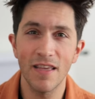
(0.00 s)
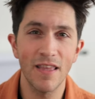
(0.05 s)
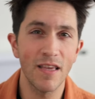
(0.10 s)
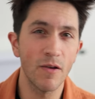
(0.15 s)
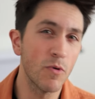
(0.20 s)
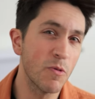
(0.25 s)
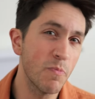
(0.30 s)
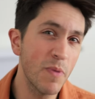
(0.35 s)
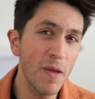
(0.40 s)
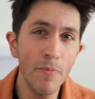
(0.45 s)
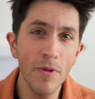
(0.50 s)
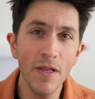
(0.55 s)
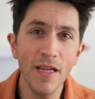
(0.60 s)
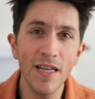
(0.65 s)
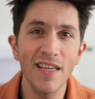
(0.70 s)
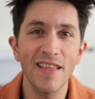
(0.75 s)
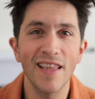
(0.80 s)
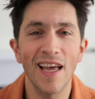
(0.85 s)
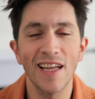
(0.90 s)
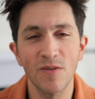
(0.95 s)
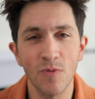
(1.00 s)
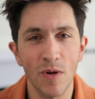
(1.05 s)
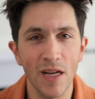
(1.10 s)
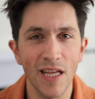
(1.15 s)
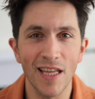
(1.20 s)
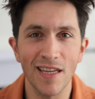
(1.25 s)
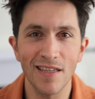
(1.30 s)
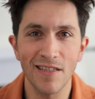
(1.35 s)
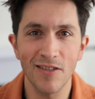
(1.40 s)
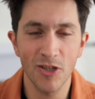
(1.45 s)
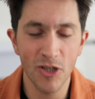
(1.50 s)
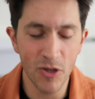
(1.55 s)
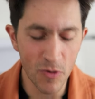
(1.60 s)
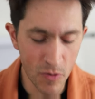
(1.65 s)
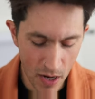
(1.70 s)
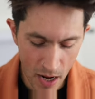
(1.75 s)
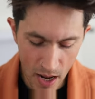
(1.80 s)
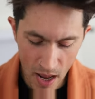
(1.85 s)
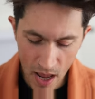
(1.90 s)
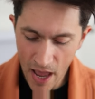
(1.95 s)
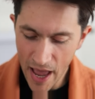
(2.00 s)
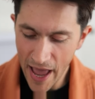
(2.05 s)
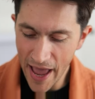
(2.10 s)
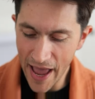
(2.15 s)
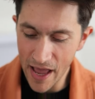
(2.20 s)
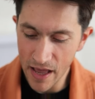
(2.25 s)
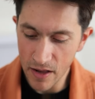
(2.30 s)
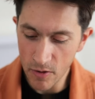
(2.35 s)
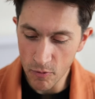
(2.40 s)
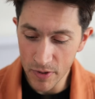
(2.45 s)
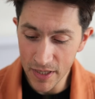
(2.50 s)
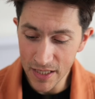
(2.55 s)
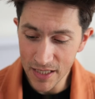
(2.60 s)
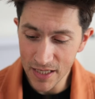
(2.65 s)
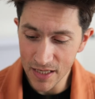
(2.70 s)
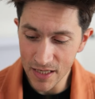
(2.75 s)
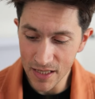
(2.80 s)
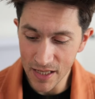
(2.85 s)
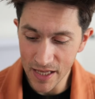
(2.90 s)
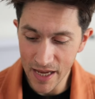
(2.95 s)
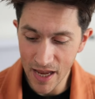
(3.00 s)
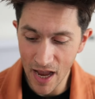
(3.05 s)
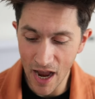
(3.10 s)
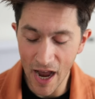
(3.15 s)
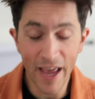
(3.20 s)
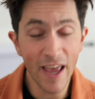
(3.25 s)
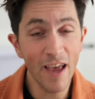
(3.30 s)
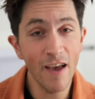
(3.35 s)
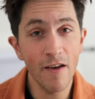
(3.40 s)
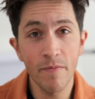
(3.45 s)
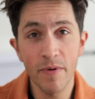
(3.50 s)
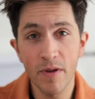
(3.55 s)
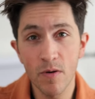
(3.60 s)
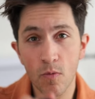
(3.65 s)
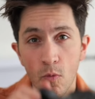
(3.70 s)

anything with people in it. That's what I like to shoot. And recently, I have